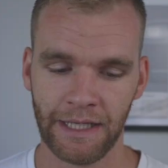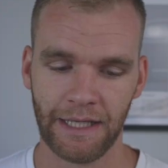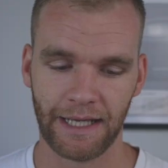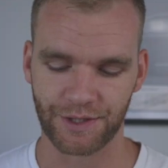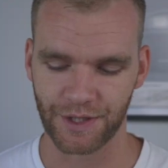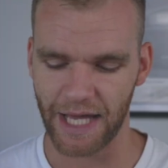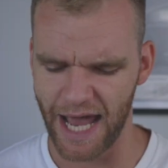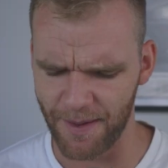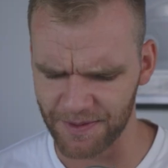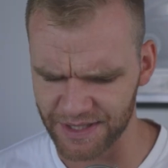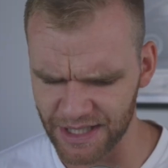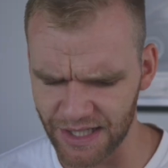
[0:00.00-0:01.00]
And so that
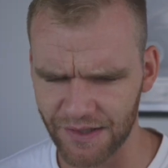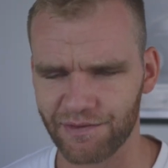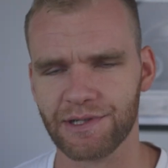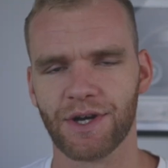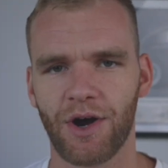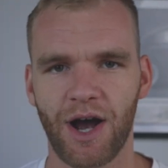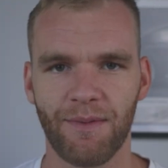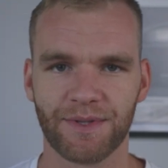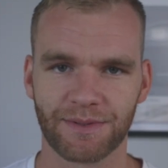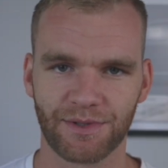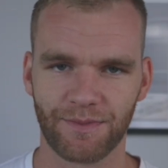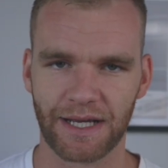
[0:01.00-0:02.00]
happens every time
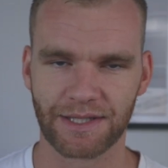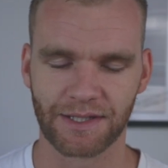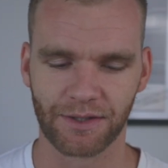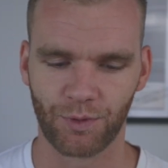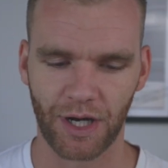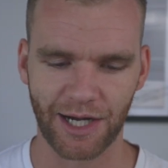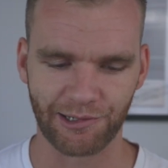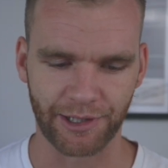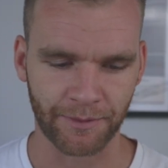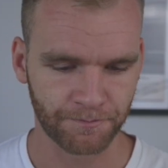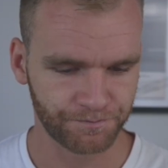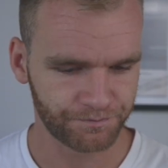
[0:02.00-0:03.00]
someone makes an
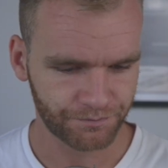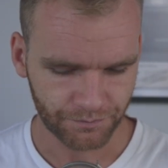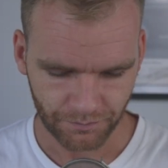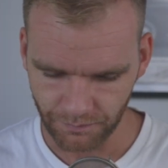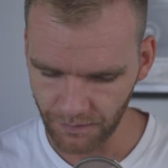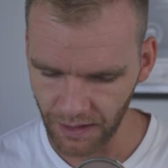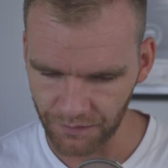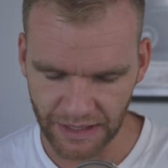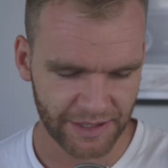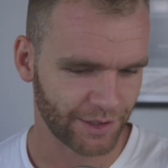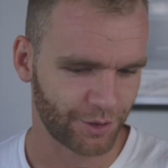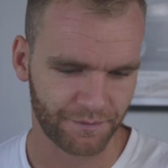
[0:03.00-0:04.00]
inquiry.
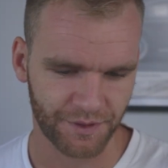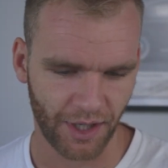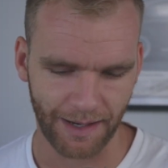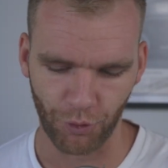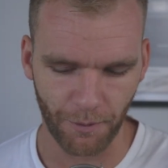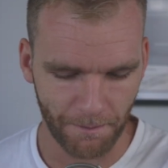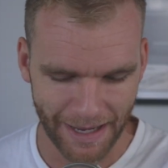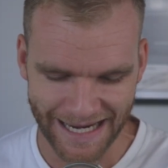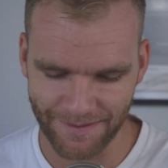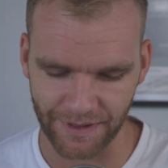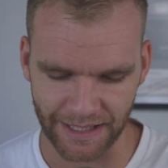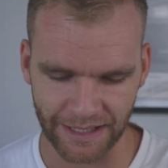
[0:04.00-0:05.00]
That's a lot of time. Or
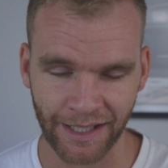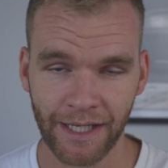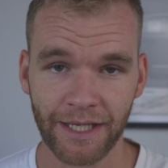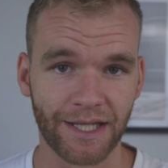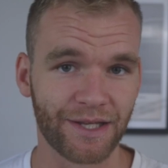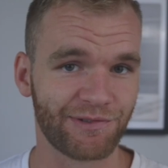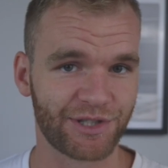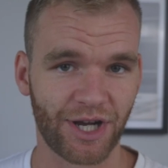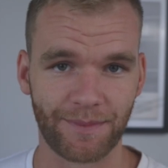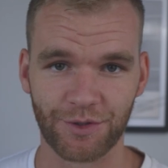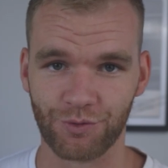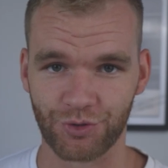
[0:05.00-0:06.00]
maybe every
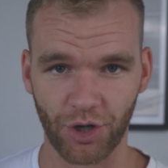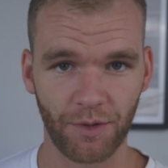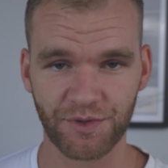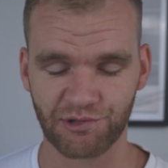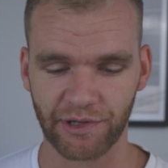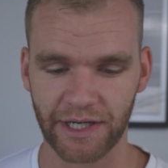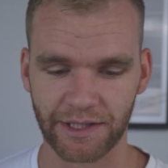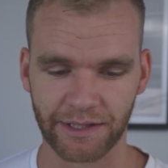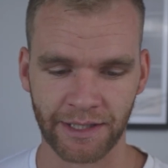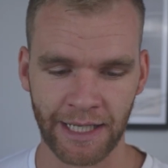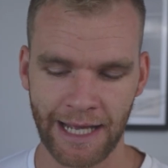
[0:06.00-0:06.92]
time a new job is created,